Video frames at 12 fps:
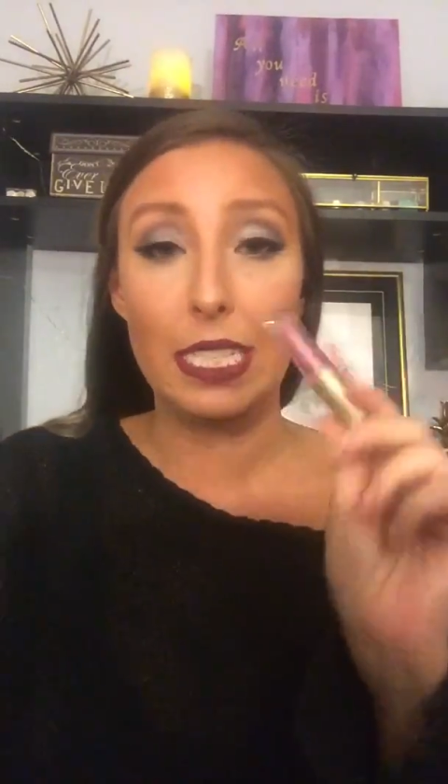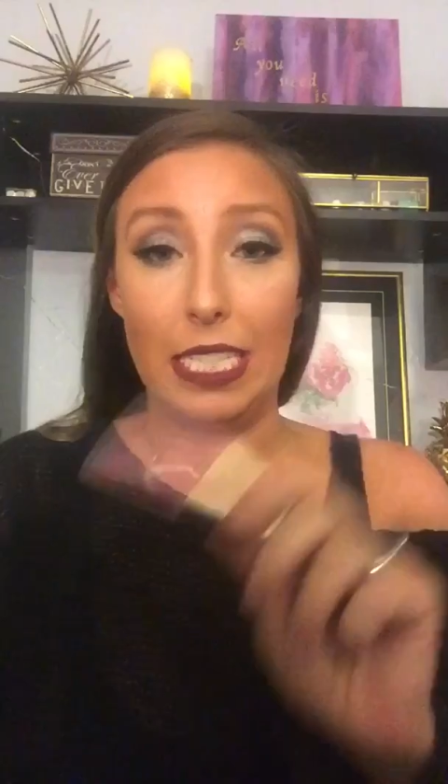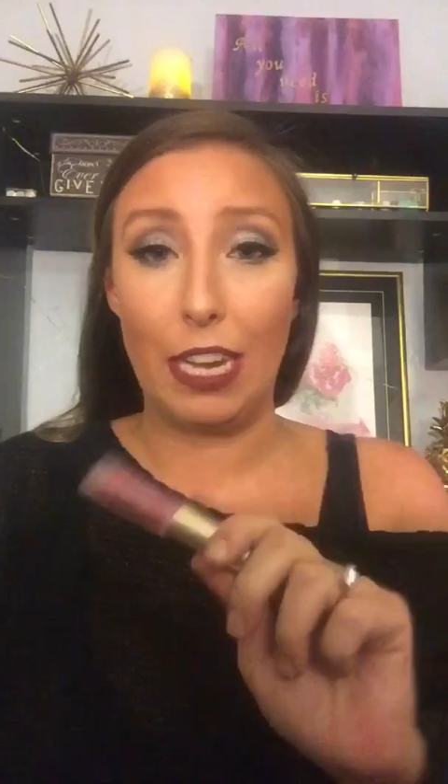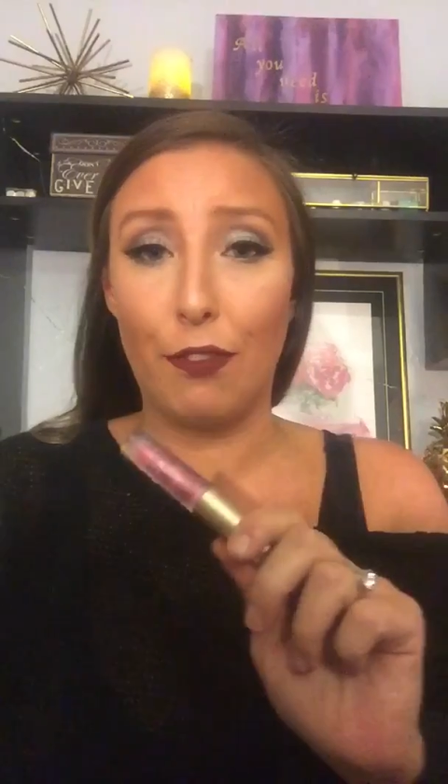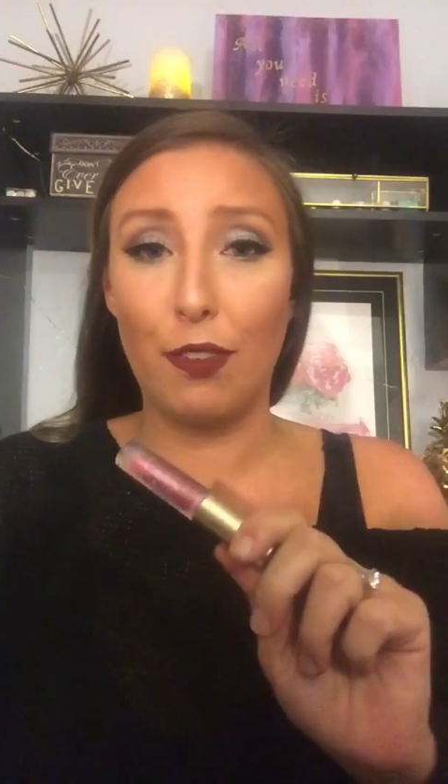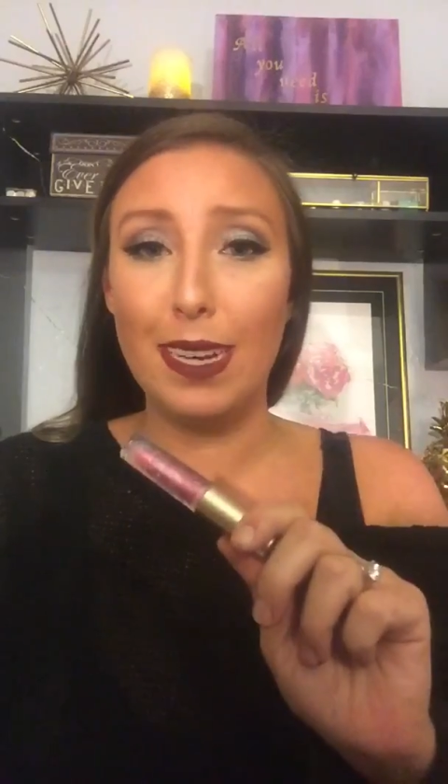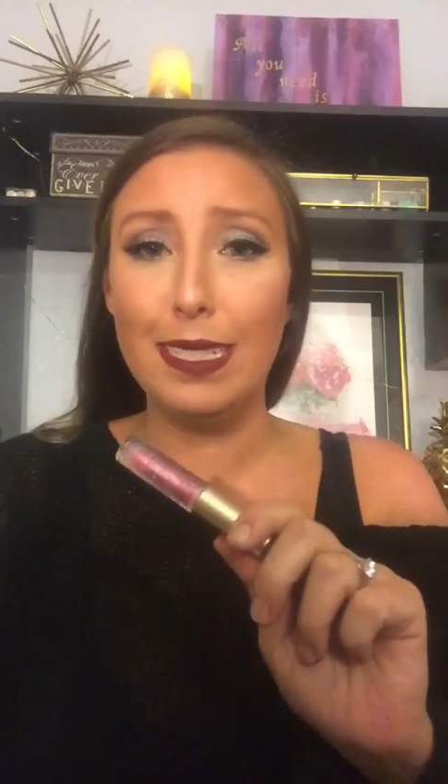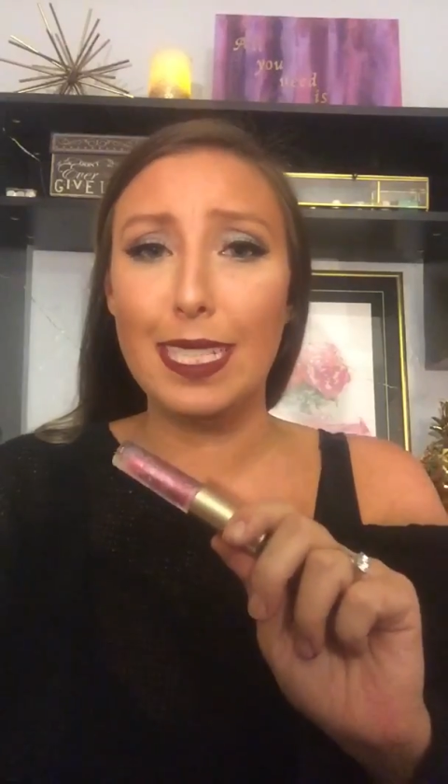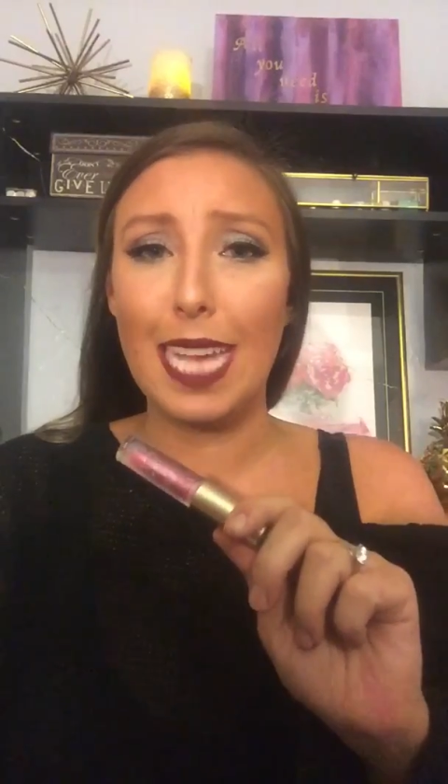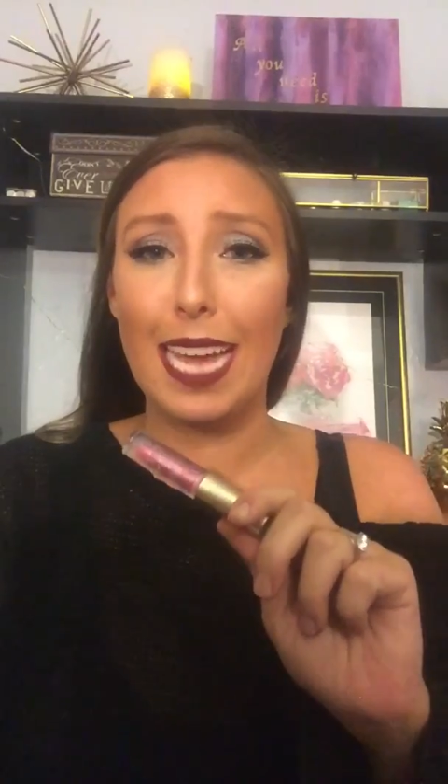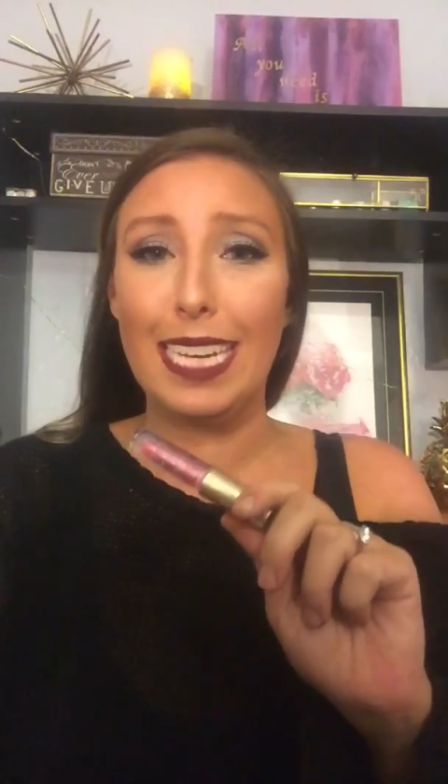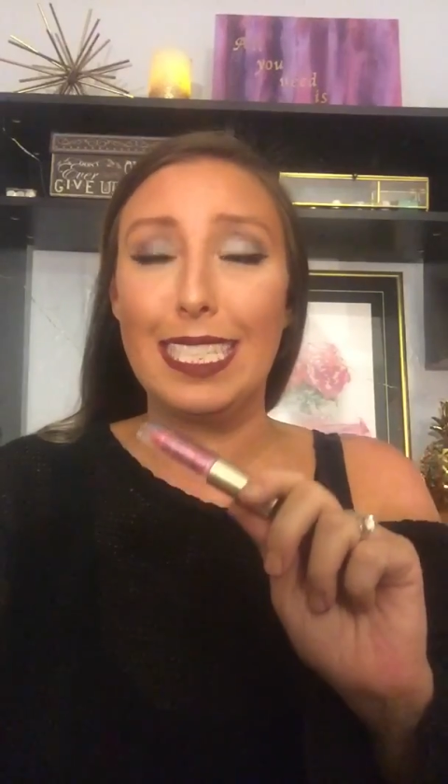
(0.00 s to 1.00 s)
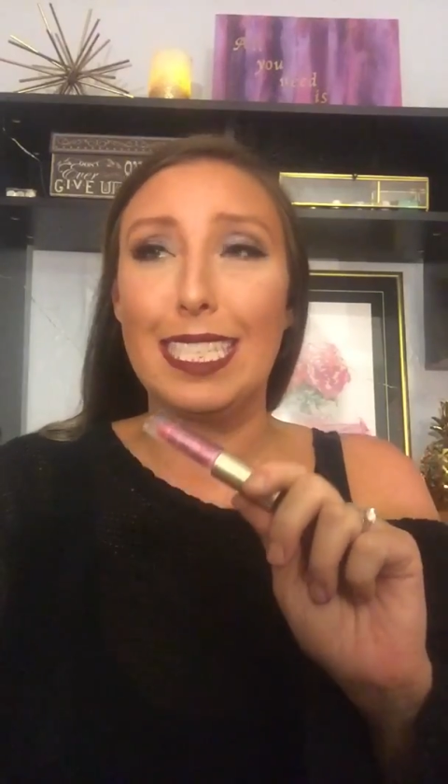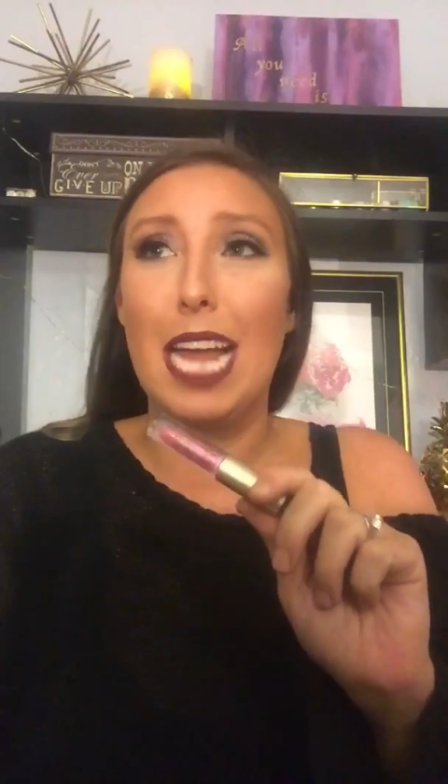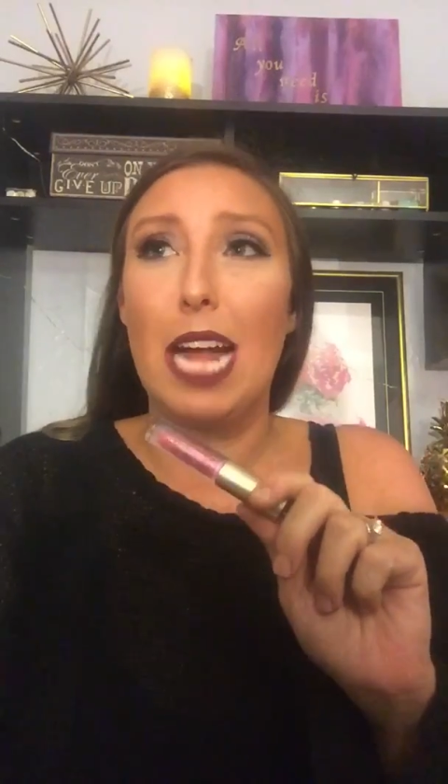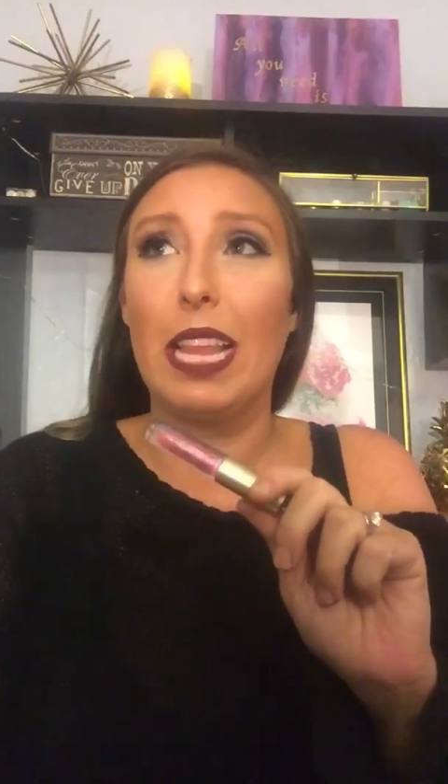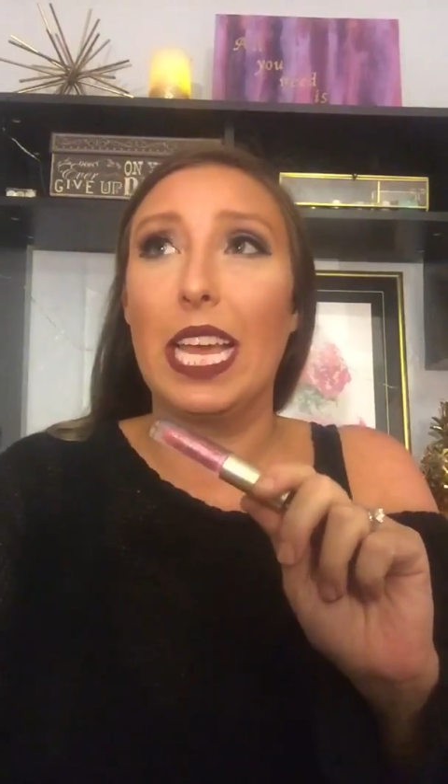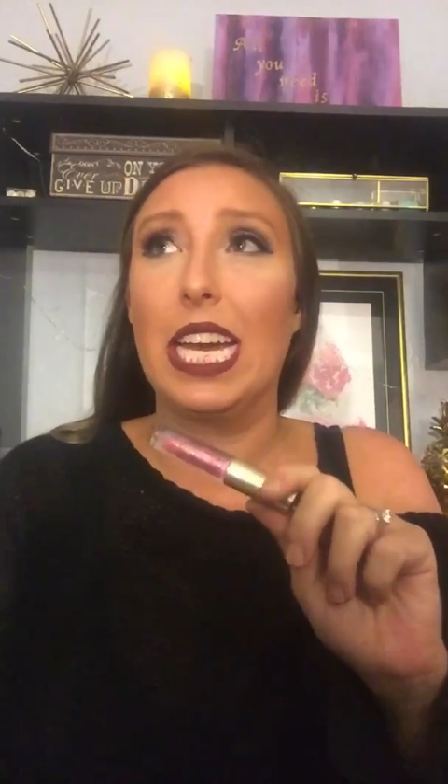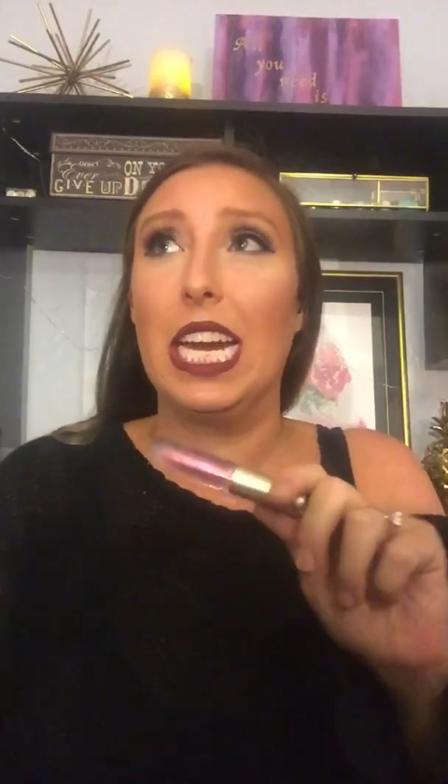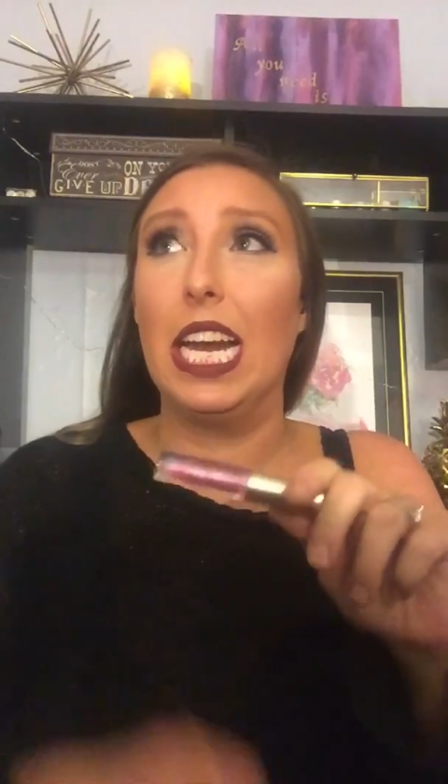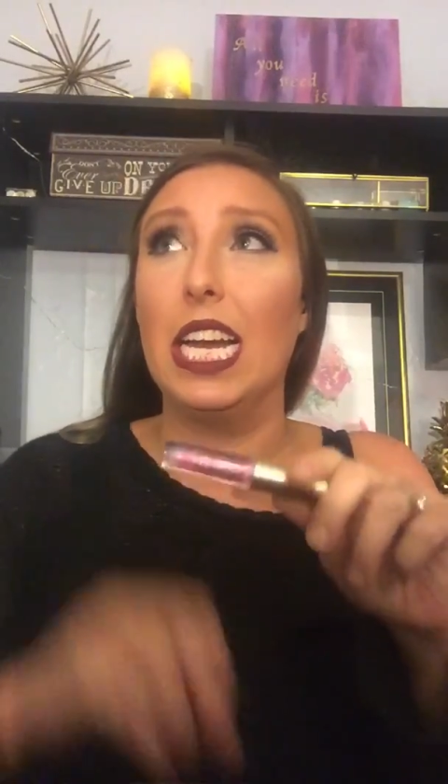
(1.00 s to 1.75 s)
a difference, and it's not like